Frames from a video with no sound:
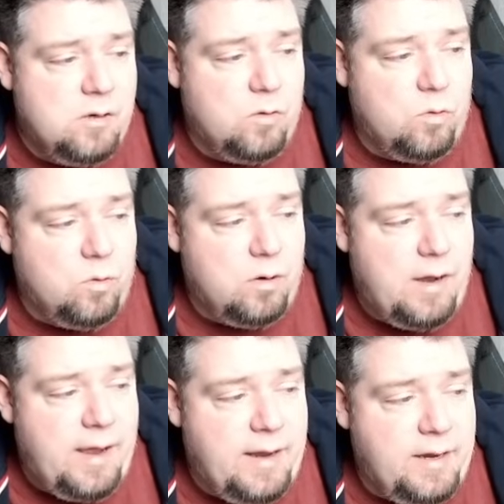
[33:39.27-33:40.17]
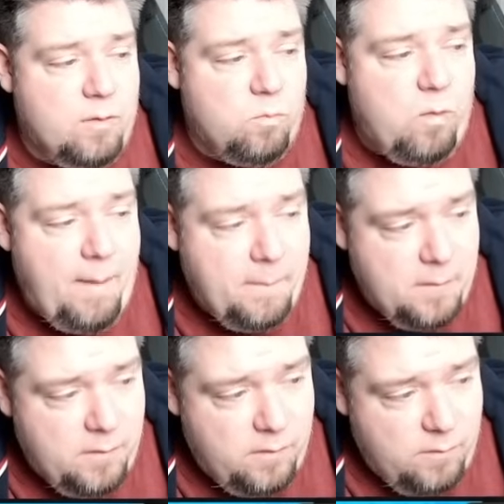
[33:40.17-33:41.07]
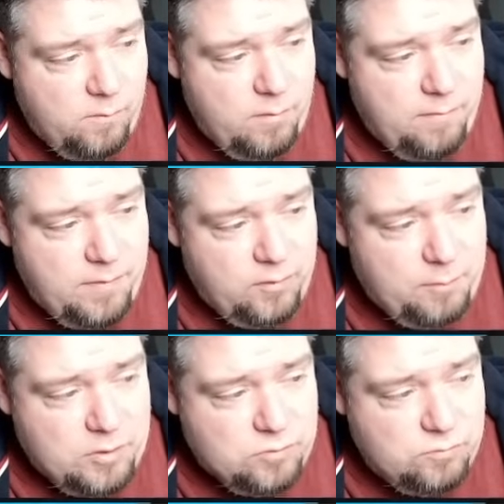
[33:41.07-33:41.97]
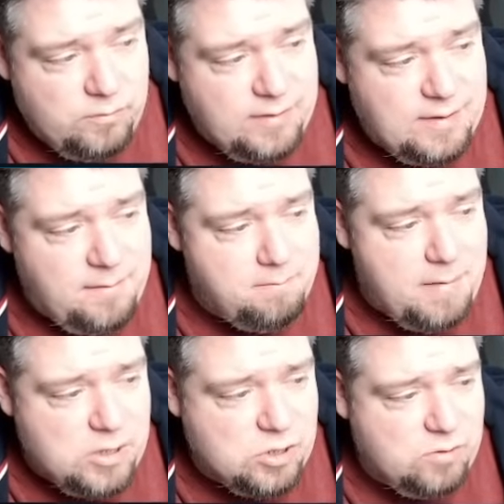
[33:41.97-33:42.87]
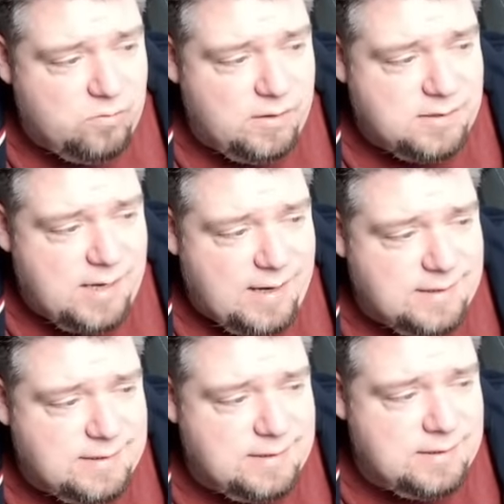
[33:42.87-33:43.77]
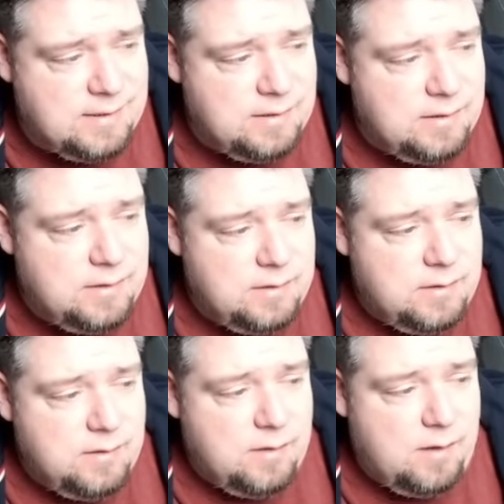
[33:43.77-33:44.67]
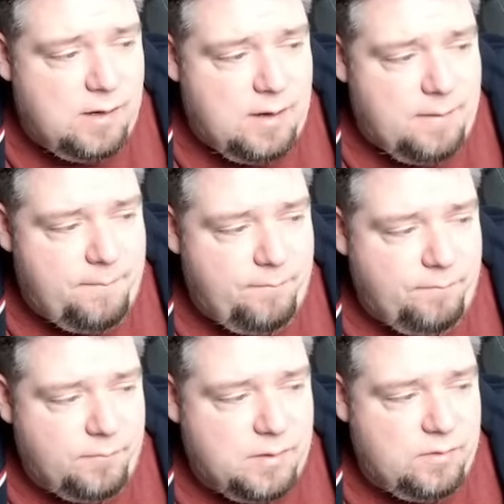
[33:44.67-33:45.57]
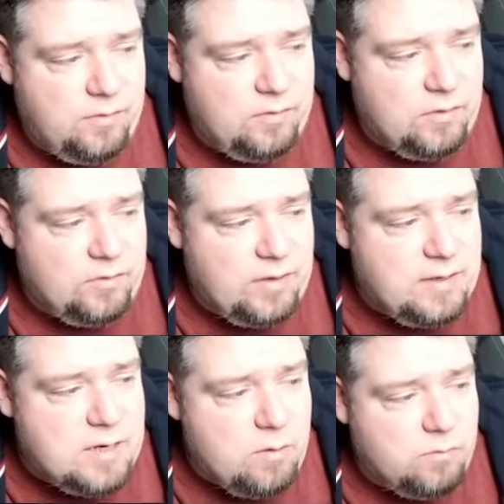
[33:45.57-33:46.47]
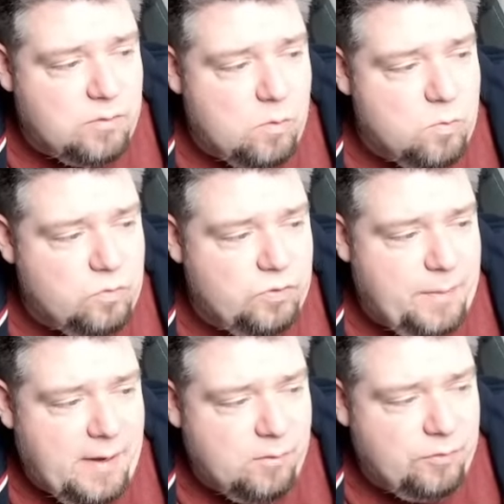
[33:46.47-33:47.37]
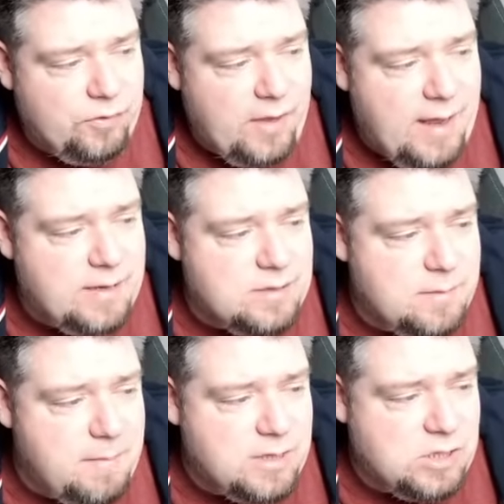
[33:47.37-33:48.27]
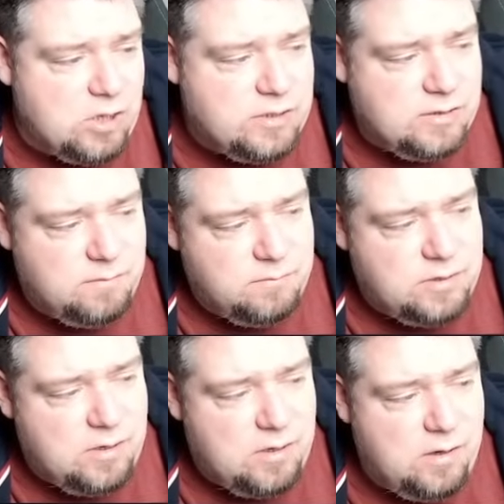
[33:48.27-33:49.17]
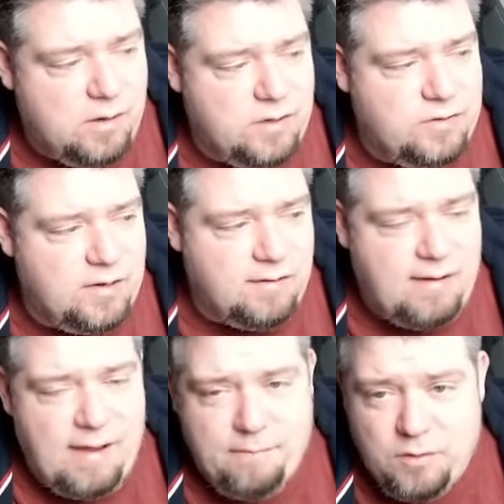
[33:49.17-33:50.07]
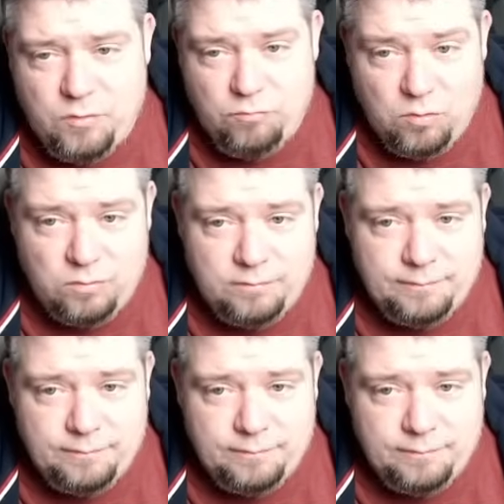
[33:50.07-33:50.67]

or a weapon with this special rule is a magical attacks. So it does say, note, all spells and magic items are considered to have this rule.